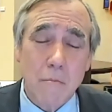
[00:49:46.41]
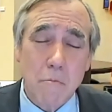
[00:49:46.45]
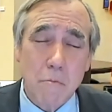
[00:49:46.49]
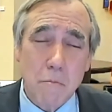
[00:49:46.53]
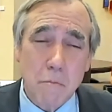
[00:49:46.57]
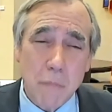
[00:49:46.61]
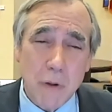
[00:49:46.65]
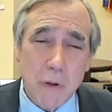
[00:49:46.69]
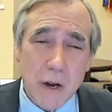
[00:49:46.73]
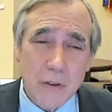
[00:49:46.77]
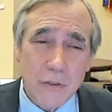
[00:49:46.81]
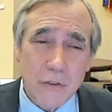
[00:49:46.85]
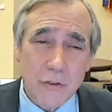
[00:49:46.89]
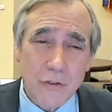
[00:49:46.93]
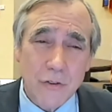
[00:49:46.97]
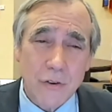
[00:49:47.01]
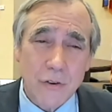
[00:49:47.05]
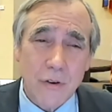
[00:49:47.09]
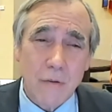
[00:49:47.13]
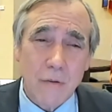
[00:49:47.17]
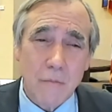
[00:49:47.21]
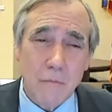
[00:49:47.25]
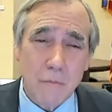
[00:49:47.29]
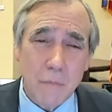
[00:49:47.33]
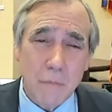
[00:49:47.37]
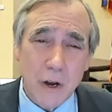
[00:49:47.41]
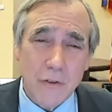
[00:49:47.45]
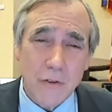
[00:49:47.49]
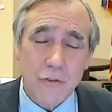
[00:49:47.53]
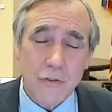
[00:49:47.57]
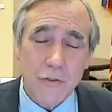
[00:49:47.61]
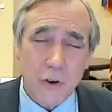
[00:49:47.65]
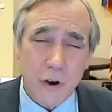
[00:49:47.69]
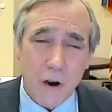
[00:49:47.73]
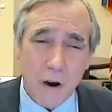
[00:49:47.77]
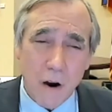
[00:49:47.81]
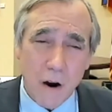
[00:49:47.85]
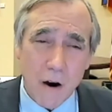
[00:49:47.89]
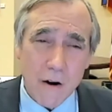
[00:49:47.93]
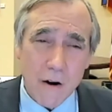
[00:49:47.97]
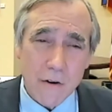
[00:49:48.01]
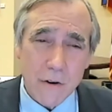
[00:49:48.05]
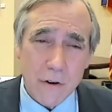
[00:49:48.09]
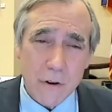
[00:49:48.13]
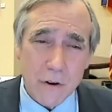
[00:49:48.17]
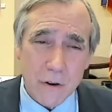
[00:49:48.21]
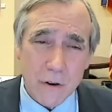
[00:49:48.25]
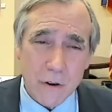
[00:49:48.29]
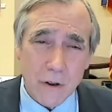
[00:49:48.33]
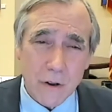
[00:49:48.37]
much, much
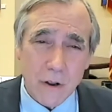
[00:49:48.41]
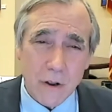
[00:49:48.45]
harder.